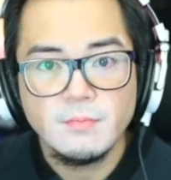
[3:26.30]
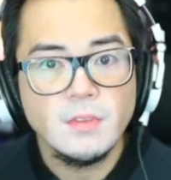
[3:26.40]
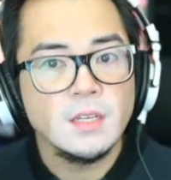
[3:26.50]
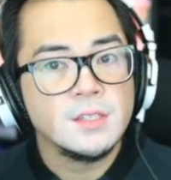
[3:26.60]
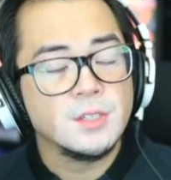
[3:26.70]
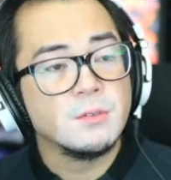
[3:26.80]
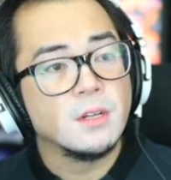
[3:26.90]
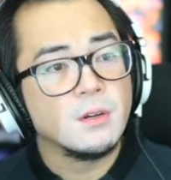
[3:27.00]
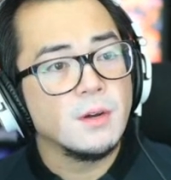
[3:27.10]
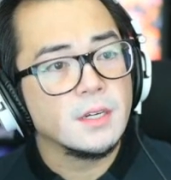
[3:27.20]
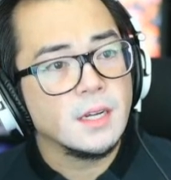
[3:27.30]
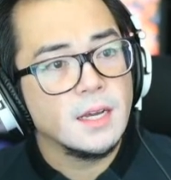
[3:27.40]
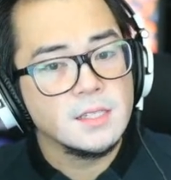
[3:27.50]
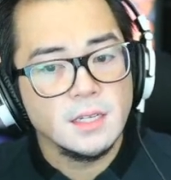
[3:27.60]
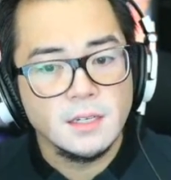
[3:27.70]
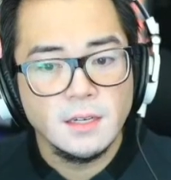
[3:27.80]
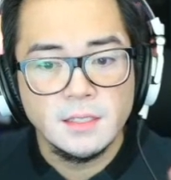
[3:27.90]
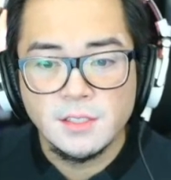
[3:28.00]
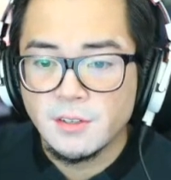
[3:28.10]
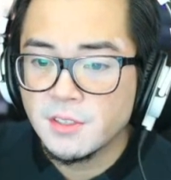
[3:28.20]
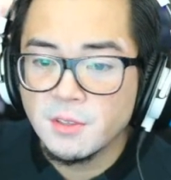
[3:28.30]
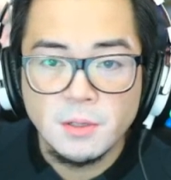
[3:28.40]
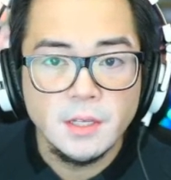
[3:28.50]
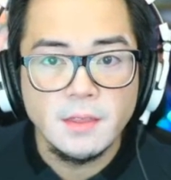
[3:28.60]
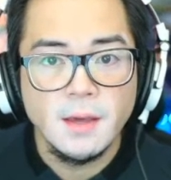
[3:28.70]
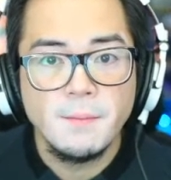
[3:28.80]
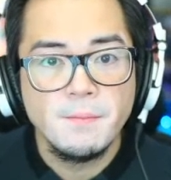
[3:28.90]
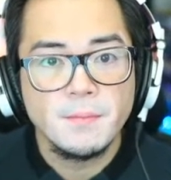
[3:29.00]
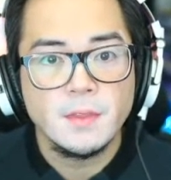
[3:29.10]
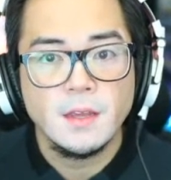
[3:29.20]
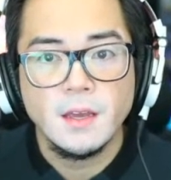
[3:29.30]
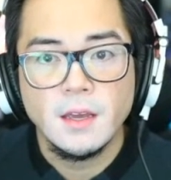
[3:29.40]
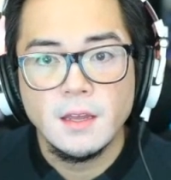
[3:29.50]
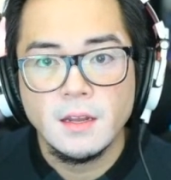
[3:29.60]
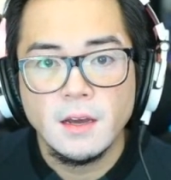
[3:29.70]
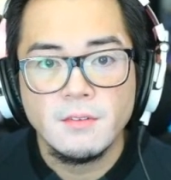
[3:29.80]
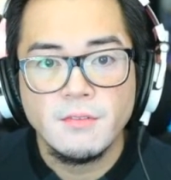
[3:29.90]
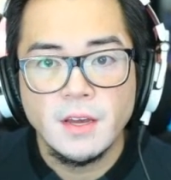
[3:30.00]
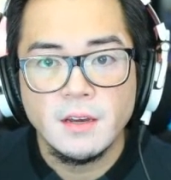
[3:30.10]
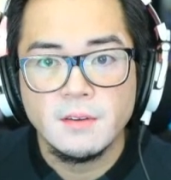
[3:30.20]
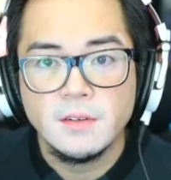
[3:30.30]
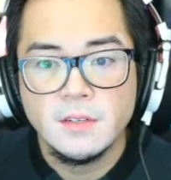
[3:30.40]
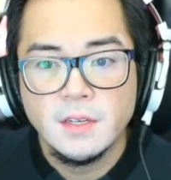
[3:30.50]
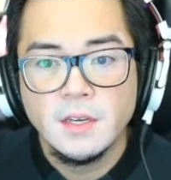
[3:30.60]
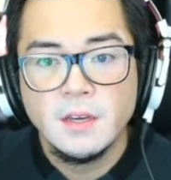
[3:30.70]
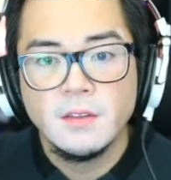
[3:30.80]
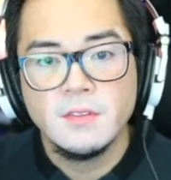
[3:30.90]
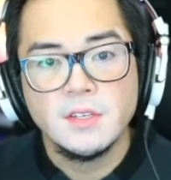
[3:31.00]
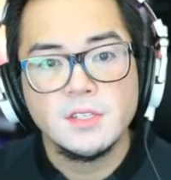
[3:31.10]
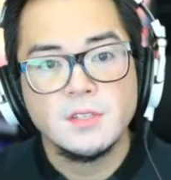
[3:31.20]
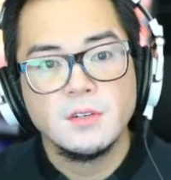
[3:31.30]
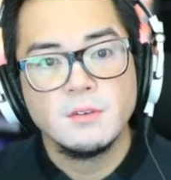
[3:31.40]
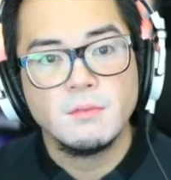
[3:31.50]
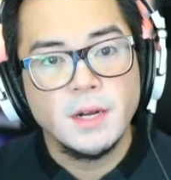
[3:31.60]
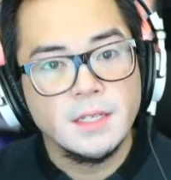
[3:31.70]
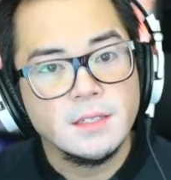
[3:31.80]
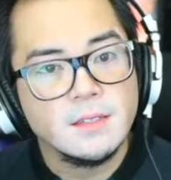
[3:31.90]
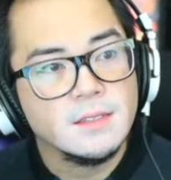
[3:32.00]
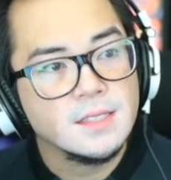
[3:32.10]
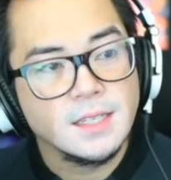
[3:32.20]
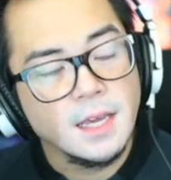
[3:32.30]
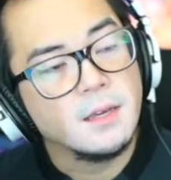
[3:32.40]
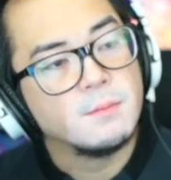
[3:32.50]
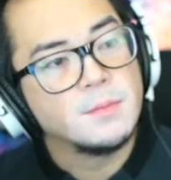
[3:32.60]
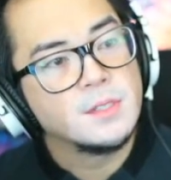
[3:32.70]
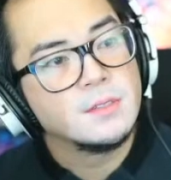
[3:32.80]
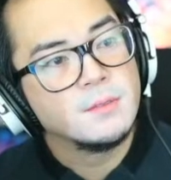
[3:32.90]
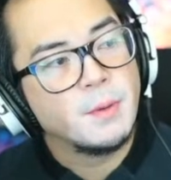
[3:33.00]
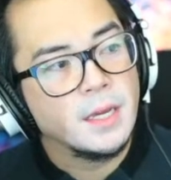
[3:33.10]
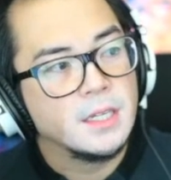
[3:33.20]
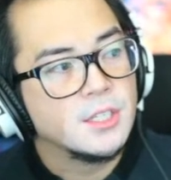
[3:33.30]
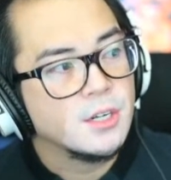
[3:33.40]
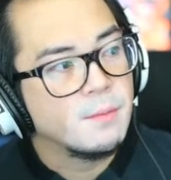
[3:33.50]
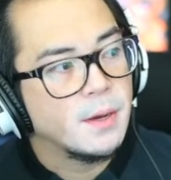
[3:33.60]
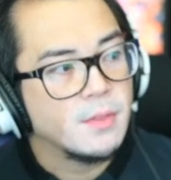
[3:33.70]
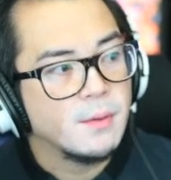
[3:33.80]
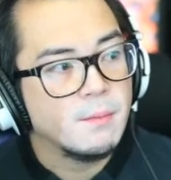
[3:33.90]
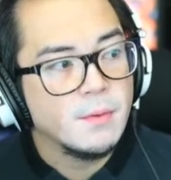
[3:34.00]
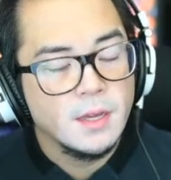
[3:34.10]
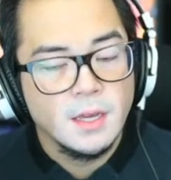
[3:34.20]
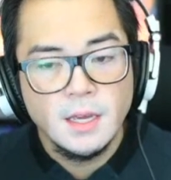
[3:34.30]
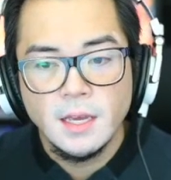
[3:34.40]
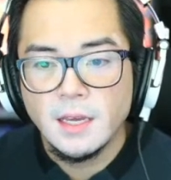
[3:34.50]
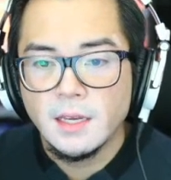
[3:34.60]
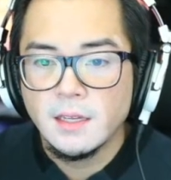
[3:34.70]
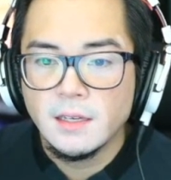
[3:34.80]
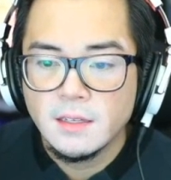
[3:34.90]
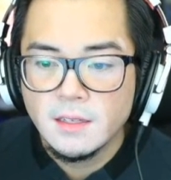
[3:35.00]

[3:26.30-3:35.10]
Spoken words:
So I'll go on, guys. I started Googling them, and I found this Reddit scams page about them. And